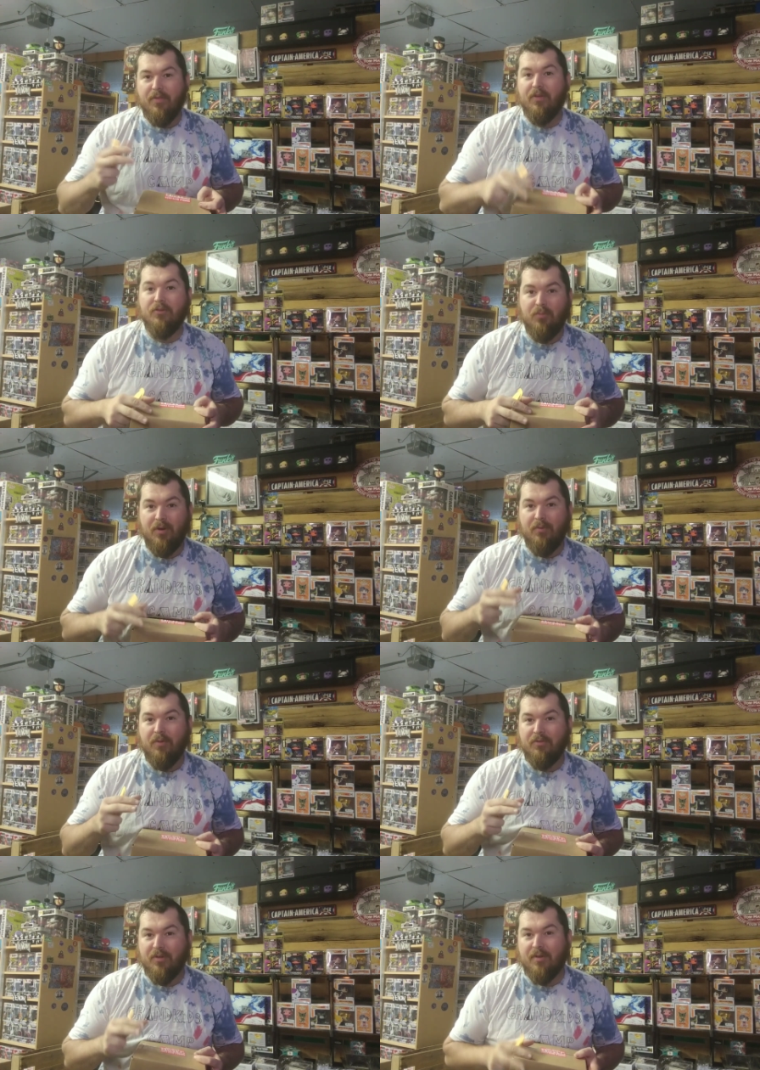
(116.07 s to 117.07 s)
This one
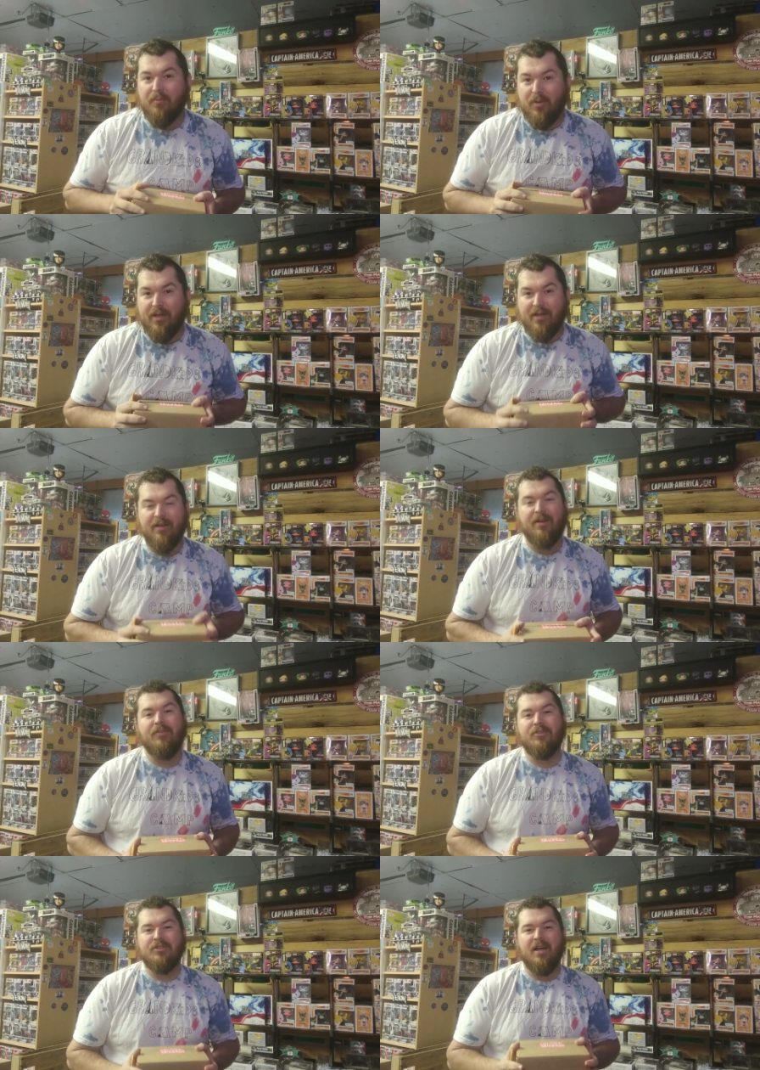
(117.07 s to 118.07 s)
was a complete and
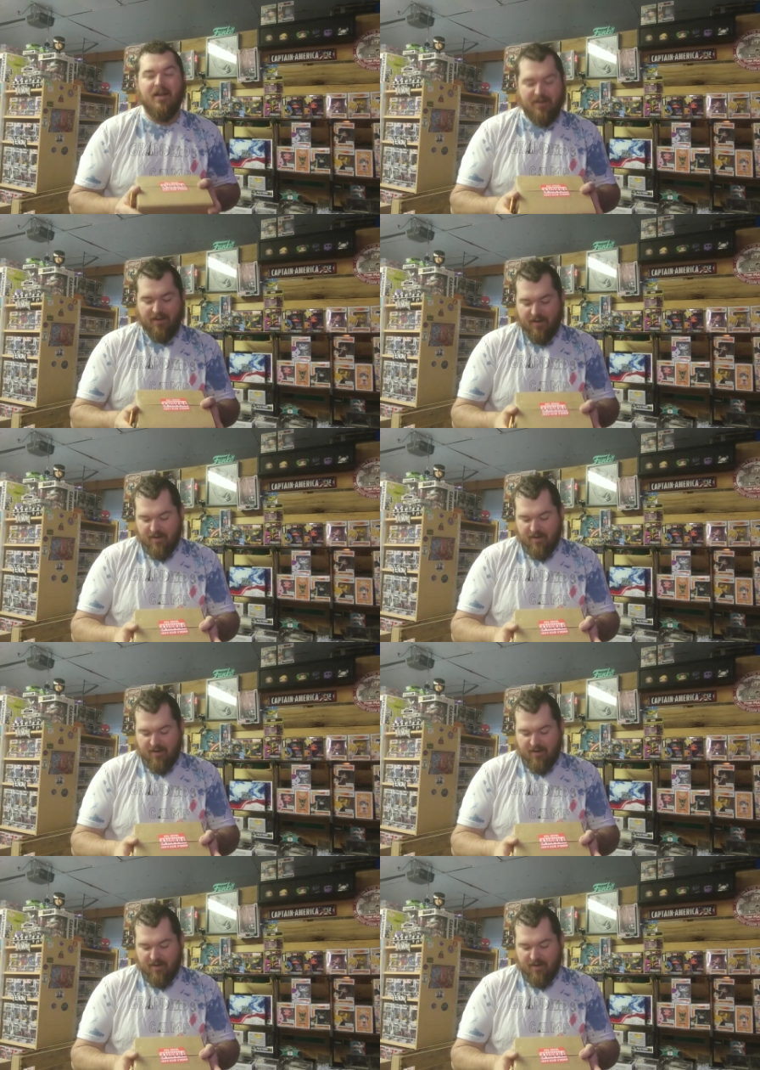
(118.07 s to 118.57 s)
utter shock.